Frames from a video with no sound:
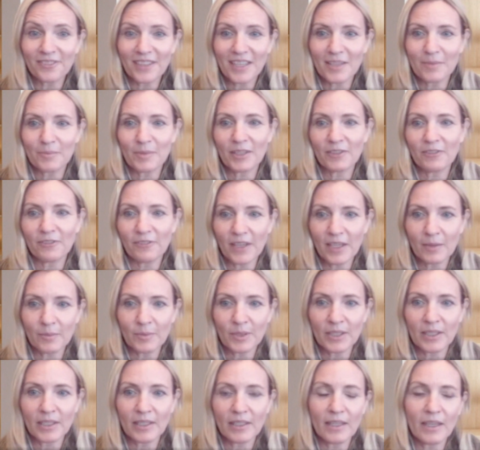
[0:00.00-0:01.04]
and my
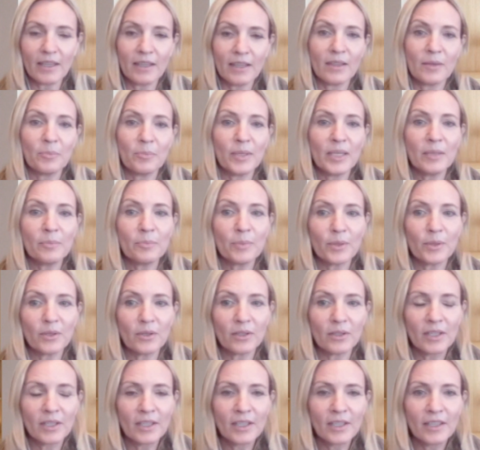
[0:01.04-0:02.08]
family and the
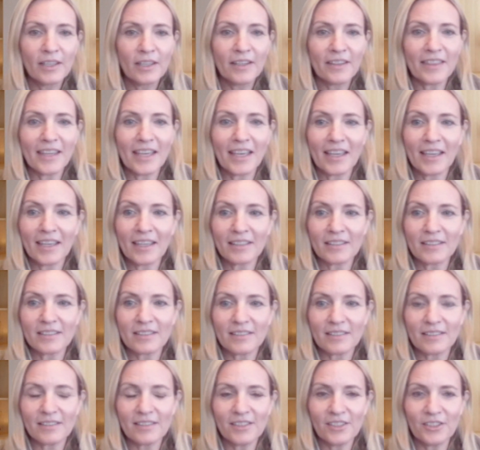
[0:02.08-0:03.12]
people that,